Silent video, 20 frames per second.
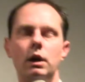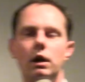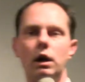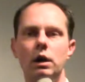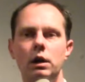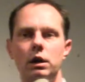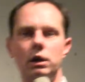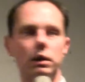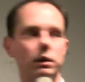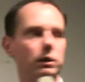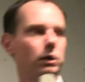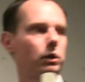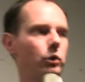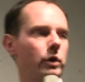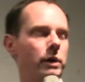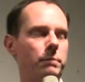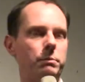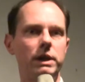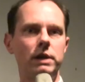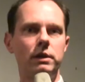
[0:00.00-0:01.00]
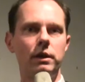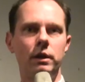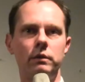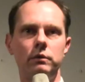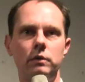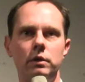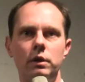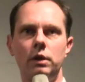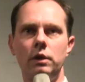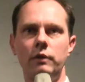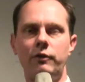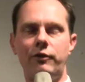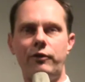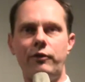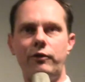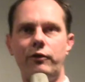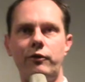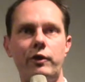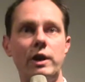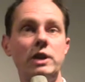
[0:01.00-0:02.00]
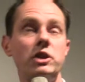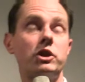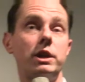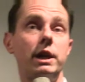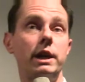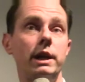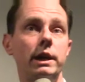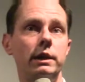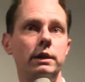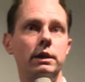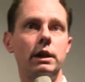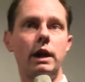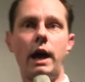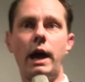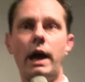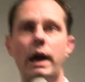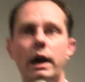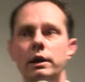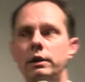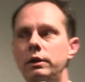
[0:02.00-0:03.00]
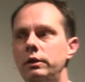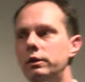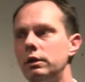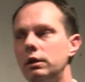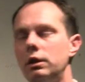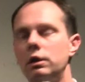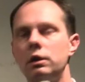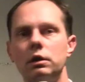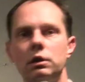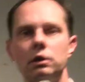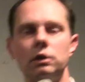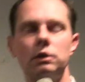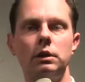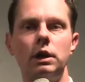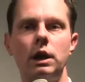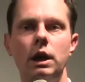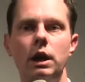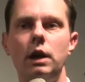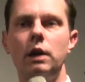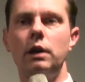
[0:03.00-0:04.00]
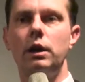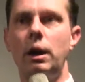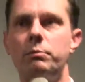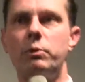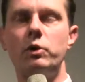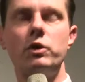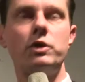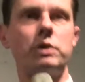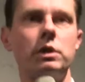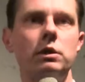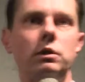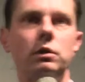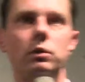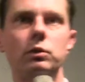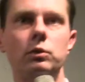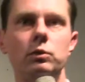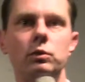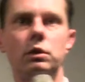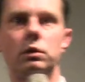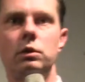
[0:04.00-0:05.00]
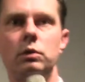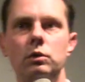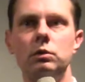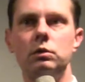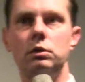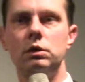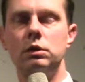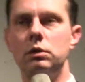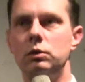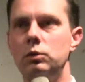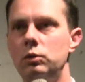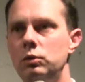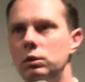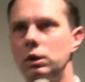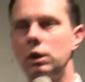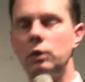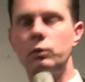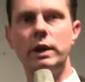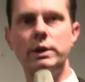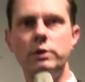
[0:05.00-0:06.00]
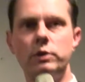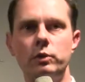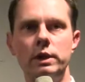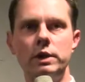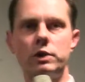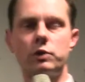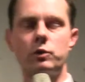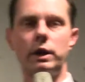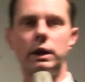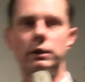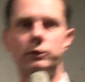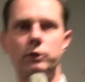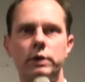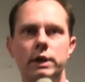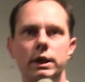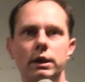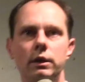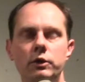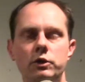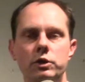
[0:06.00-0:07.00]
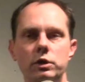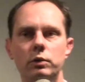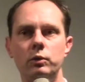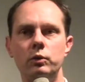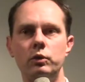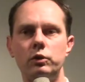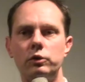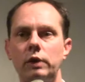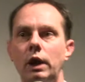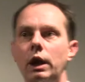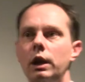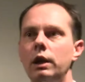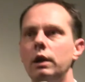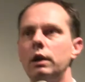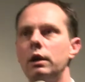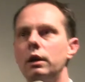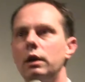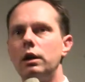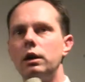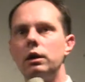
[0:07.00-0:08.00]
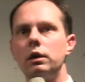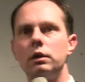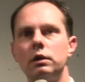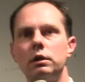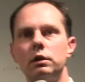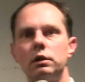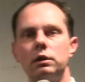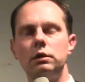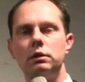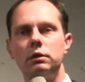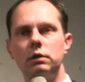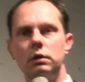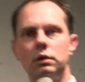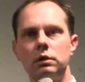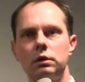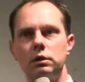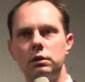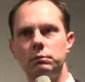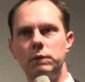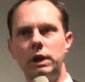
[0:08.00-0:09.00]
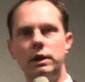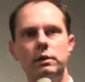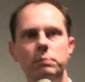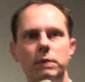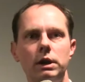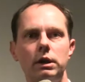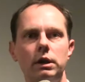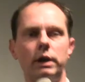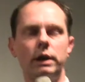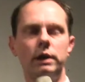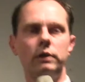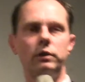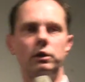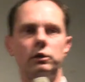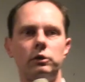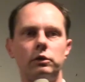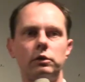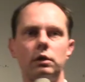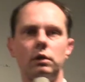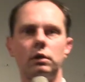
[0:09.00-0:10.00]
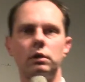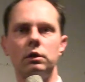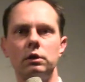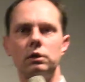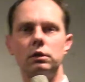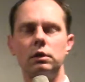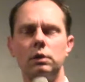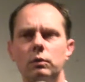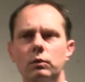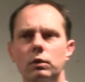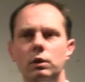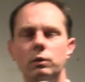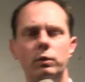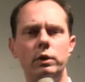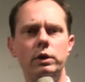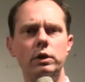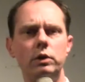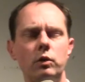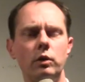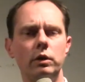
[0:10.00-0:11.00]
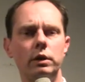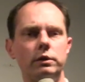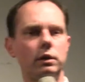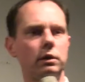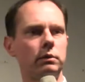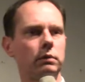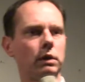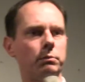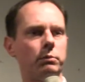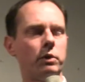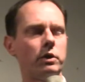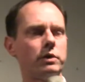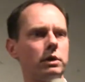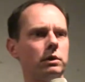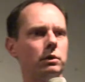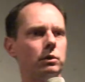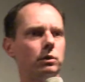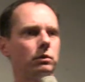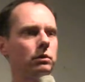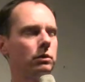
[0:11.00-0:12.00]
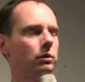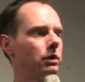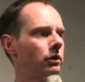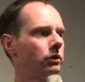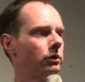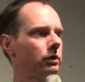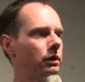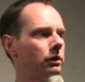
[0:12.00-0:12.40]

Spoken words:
who had been a French king and a person who went to Israel to kill Jews in the Middle Ages. What do you call it? A person who goes to